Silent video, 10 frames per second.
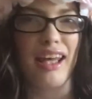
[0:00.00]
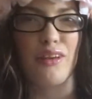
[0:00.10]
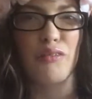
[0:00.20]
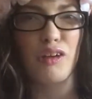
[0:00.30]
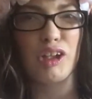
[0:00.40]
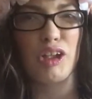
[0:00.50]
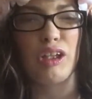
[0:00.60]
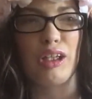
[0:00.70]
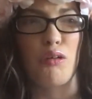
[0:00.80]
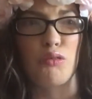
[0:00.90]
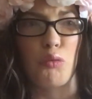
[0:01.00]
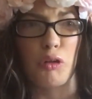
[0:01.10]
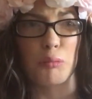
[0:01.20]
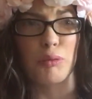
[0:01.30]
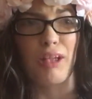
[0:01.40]
and they're really like
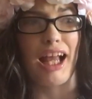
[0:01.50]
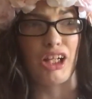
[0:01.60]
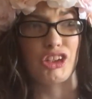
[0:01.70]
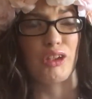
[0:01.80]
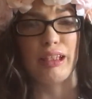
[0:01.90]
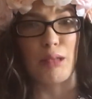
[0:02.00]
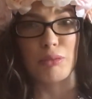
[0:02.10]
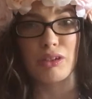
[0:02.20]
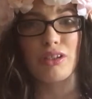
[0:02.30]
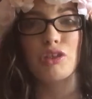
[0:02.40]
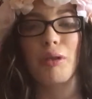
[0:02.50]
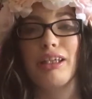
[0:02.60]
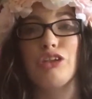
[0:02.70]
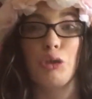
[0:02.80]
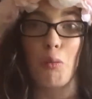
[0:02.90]
affordable actually on Amazon, so I
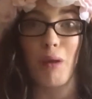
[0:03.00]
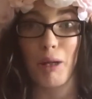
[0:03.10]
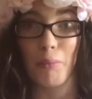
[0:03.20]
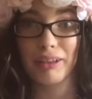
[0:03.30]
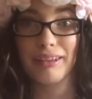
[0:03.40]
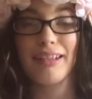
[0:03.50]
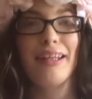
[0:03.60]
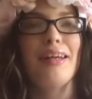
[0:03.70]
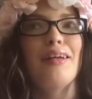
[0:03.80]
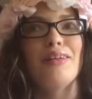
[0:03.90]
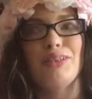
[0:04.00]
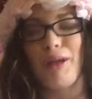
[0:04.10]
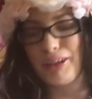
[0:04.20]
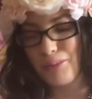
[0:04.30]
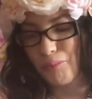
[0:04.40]
need to go buy one so
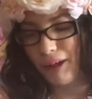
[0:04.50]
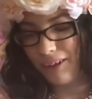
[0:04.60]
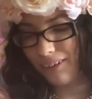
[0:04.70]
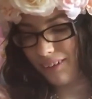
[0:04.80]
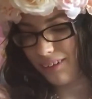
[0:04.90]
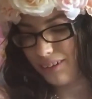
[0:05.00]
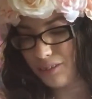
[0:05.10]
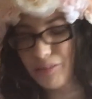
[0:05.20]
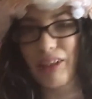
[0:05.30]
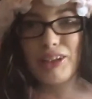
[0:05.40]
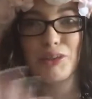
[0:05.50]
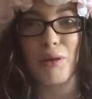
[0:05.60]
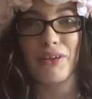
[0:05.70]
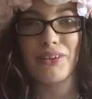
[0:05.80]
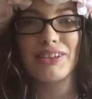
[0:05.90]
I can wear nice
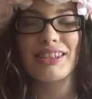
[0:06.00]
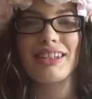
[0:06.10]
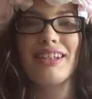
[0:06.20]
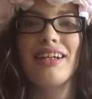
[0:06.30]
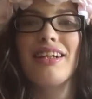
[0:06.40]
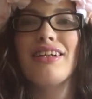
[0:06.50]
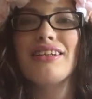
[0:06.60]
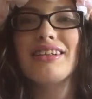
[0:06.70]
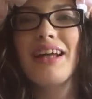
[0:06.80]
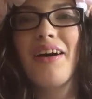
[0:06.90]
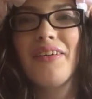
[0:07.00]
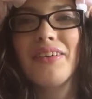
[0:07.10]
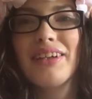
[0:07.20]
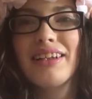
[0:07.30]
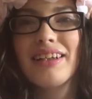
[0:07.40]
sweaters.
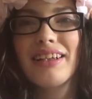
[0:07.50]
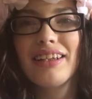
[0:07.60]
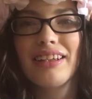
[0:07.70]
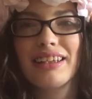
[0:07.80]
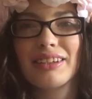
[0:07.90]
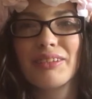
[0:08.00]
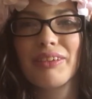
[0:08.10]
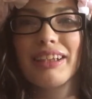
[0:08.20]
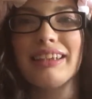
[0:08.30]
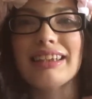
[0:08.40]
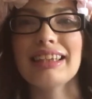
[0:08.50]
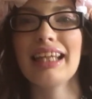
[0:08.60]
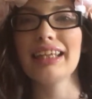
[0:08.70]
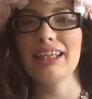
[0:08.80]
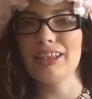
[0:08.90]
So this is what it looks
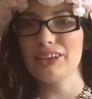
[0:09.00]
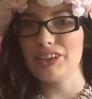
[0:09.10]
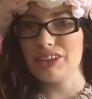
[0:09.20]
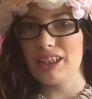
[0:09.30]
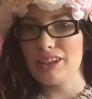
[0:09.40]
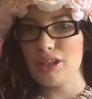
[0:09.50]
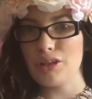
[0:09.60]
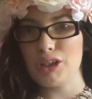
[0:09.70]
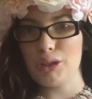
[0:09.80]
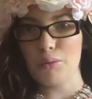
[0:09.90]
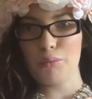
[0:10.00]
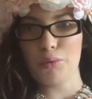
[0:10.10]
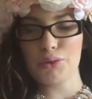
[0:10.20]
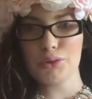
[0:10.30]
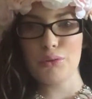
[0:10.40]
like, and it just says the
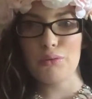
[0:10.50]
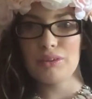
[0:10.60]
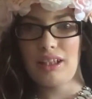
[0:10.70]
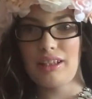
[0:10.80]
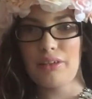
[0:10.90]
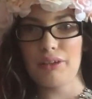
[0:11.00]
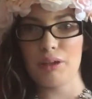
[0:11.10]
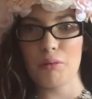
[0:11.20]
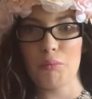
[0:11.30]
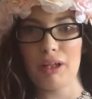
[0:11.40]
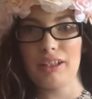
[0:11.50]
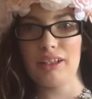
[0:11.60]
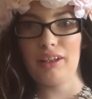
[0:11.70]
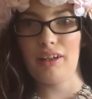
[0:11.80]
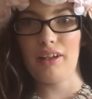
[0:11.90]
rose gold lettering right
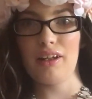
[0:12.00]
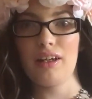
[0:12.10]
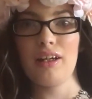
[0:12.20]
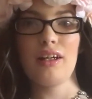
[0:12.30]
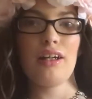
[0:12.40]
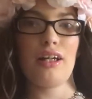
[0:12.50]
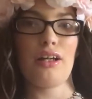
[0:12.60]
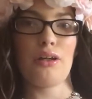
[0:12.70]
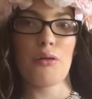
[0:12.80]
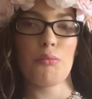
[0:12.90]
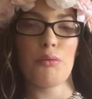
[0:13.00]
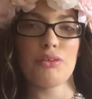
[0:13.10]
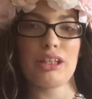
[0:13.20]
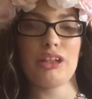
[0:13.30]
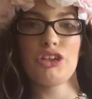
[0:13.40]
here in
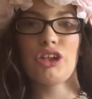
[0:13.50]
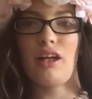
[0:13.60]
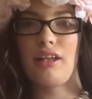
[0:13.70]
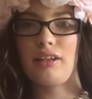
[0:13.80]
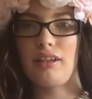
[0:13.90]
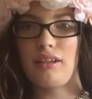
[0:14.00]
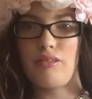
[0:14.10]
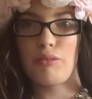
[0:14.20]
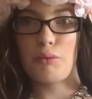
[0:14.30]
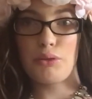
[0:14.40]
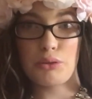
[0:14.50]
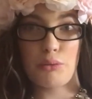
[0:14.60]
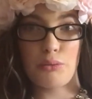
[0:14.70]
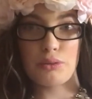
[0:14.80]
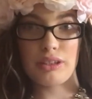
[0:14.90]
Rose and Shine. I love the rose
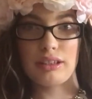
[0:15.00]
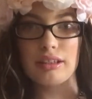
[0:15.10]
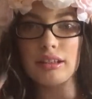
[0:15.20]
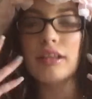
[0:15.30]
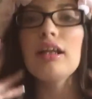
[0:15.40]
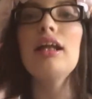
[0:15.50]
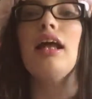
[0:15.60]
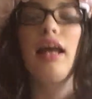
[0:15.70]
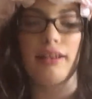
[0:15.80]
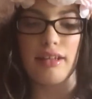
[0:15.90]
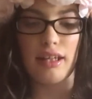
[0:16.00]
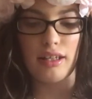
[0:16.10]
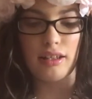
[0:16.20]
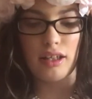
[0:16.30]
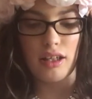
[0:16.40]
gold. And
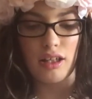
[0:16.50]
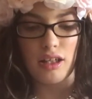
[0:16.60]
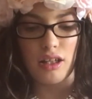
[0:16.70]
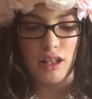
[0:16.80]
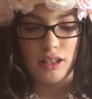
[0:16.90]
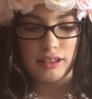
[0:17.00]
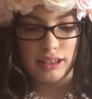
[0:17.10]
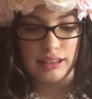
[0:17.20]
then the